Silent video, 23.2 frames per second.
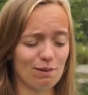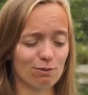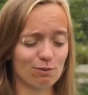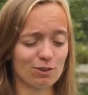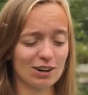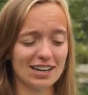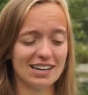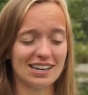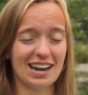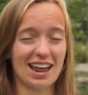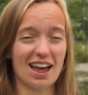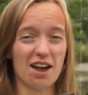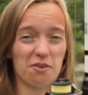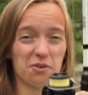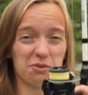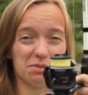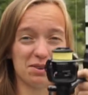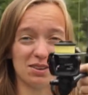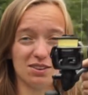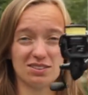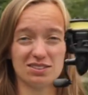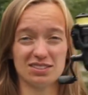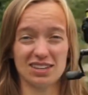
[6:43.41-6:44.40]
Right now I'm
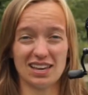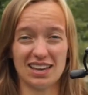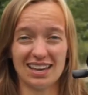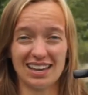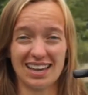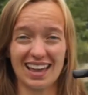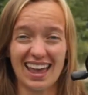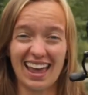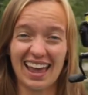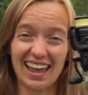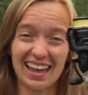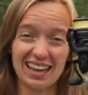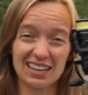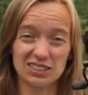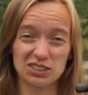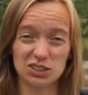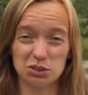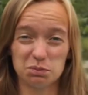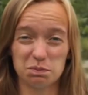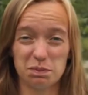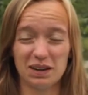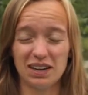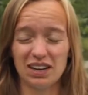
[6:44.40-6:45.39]
using a
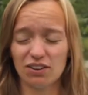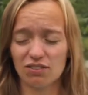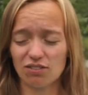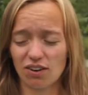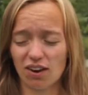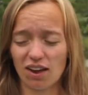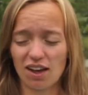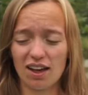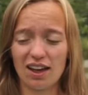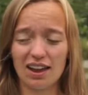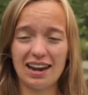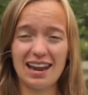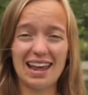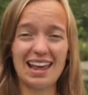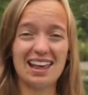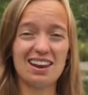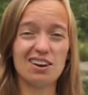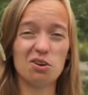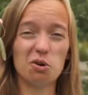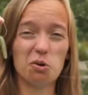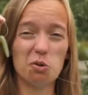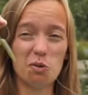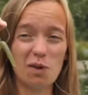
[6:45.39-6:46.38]
spinning rod
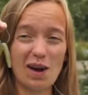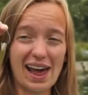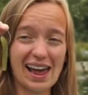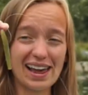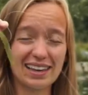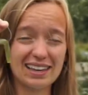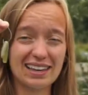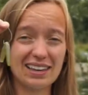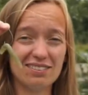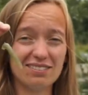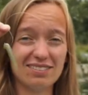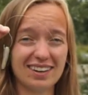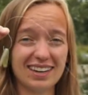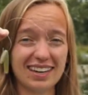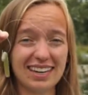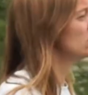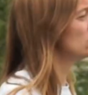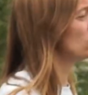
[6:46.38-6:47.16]
and a wacky rig.